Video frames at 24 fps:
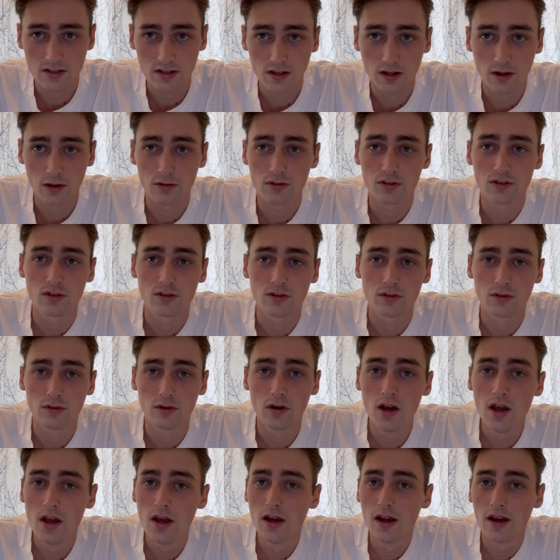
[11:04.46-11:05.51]
go to,
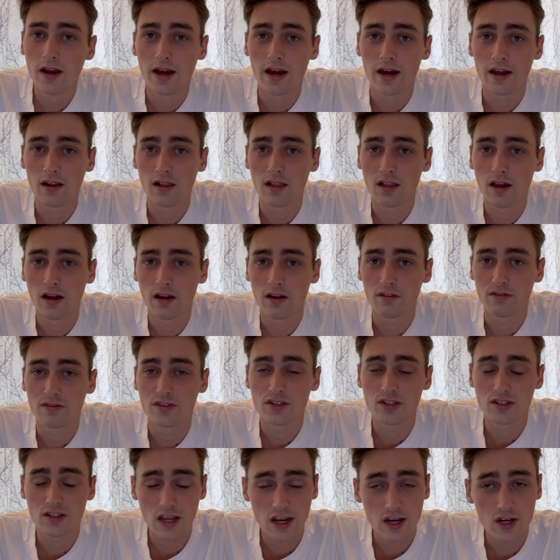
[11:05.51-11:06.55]
had a lot of
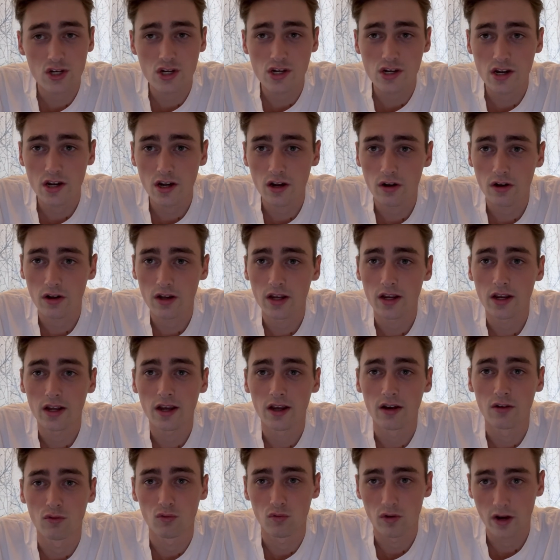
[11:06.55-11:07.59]
stationery
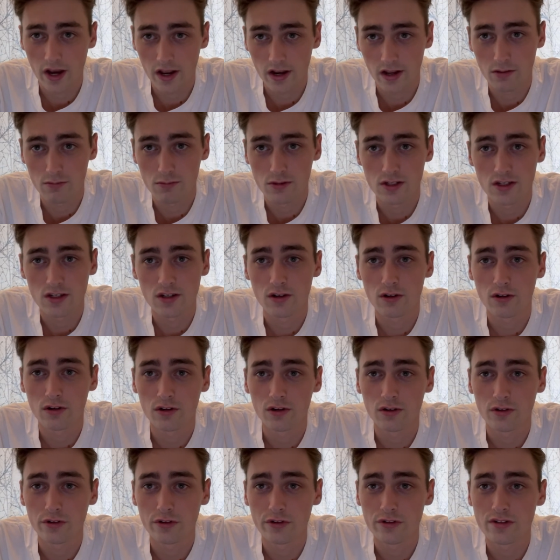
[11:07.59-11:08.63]
and writing
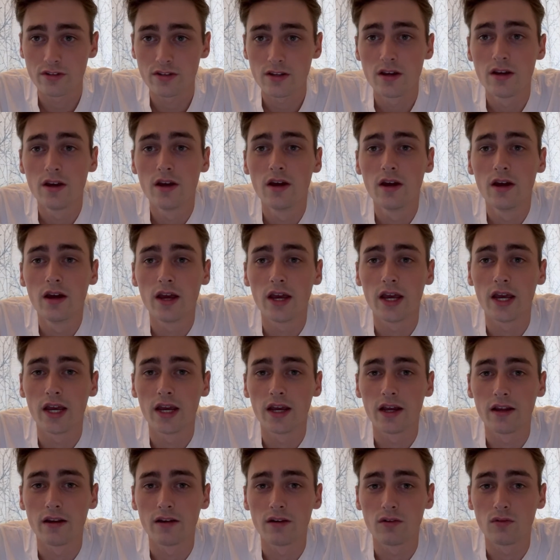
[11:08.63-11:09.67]
materials,
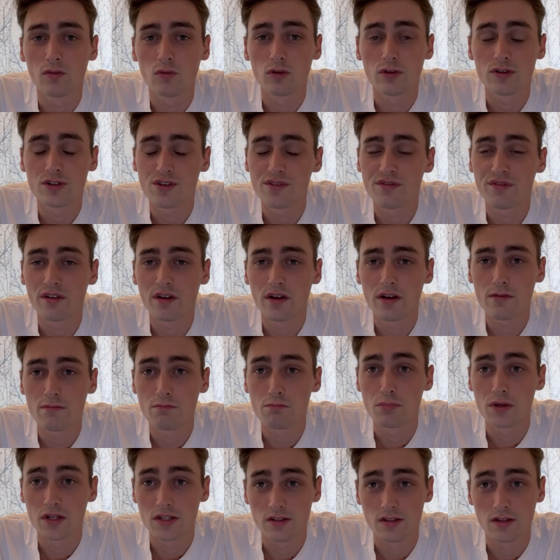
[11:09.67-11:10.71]
and were just very
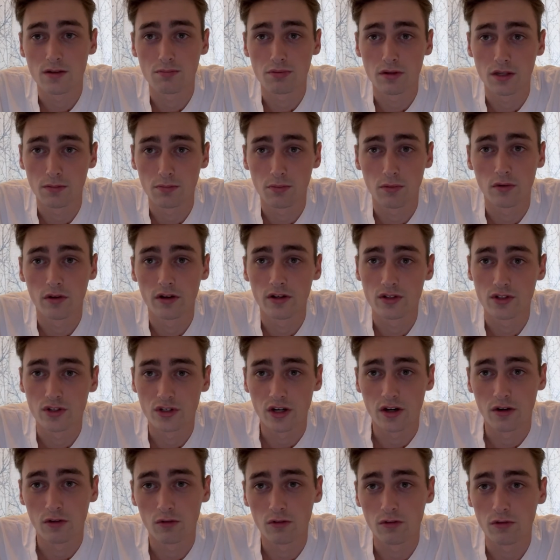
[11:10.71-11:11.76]
busy people in
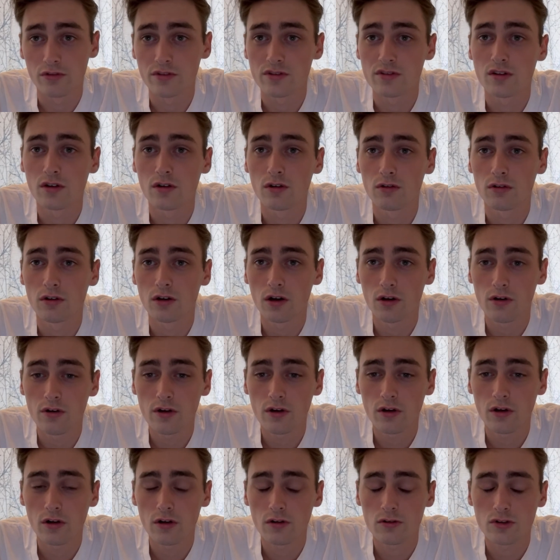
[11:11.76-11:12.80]
general. So
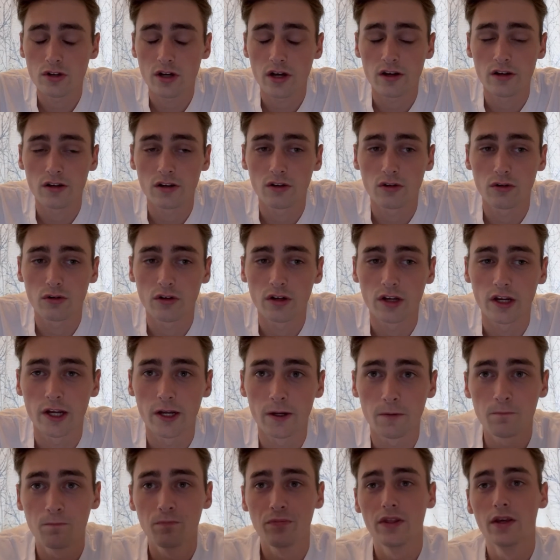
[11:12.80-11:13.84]
Goyard tried to create